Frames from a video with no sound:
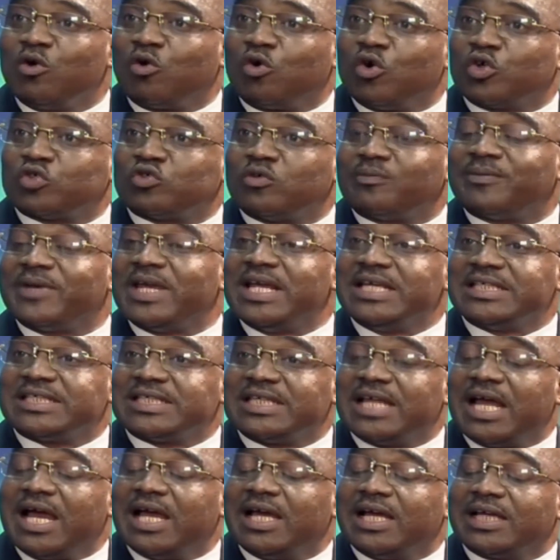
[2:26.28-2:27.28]
cause of
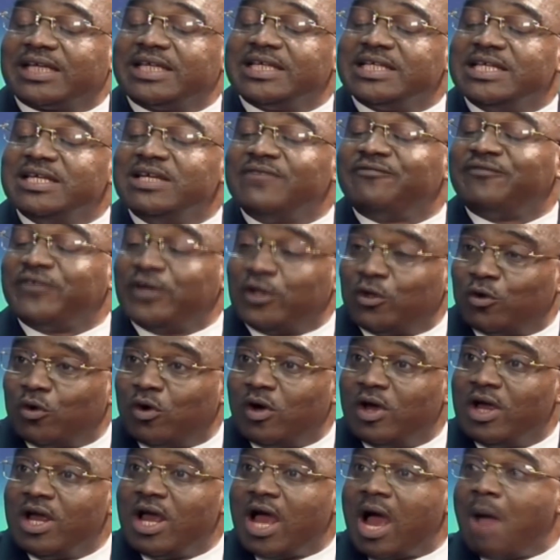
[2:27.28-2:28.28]
kidney
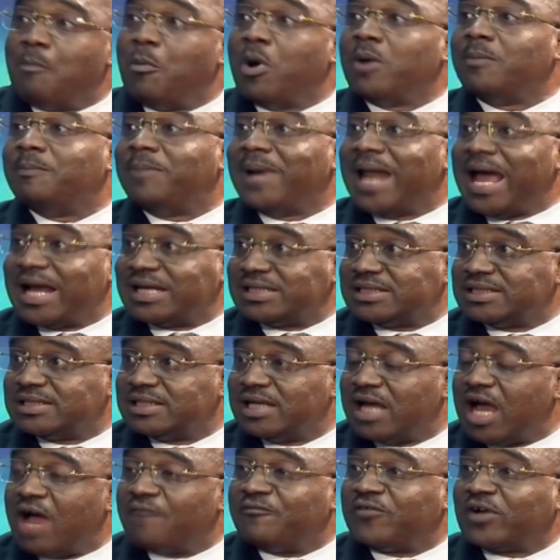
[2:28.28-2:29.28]
failure among blacks,
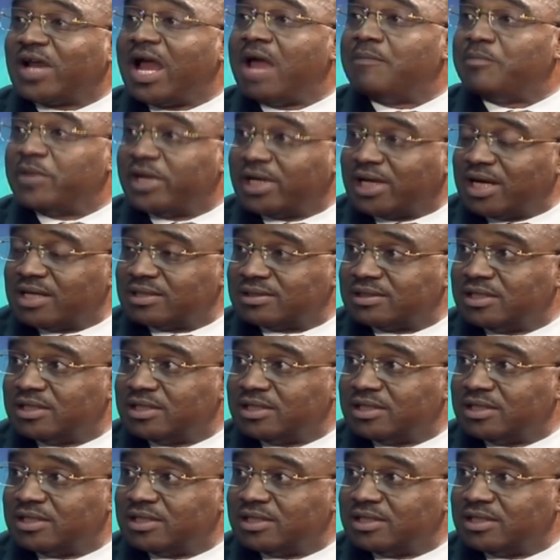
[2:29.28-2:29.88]
African Americans.